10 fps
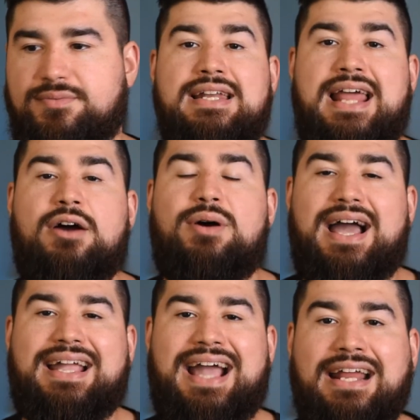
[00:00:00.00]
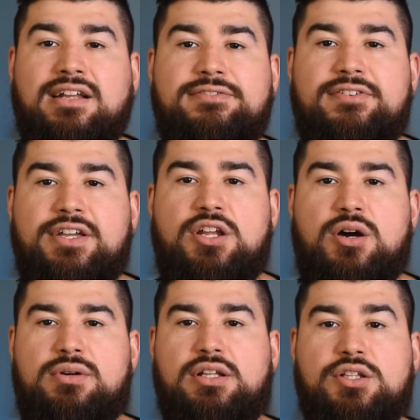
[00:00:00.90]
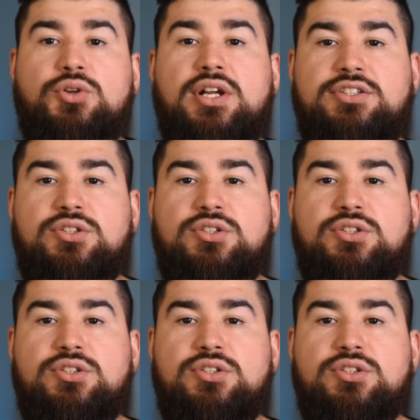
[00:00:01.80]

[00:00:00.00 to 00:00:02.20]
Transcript: Now, I kind of, you know, alluded